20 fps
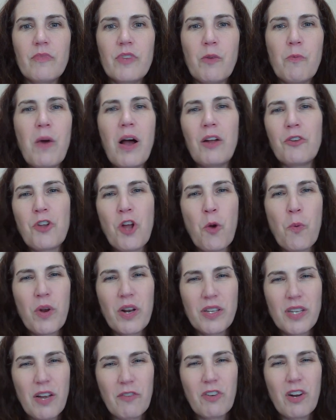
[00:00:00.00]
while no one
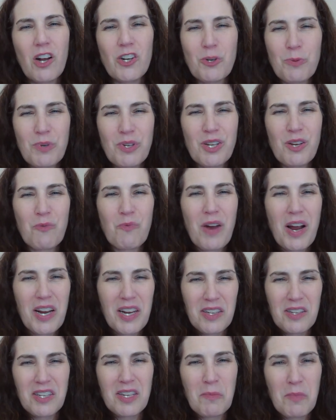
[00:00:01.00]
is ever 100%
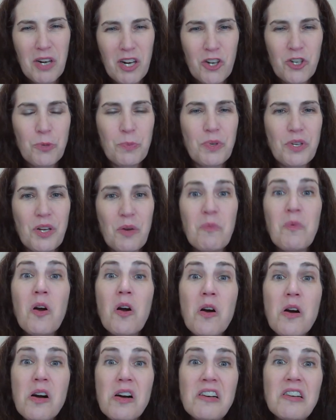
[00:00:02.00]
right and someone 100%
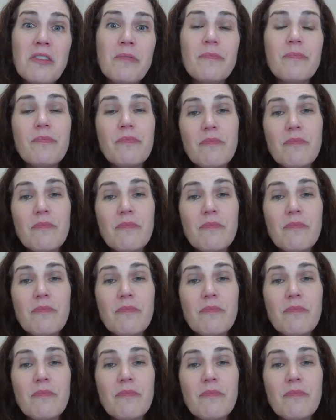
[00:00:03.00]
wrong,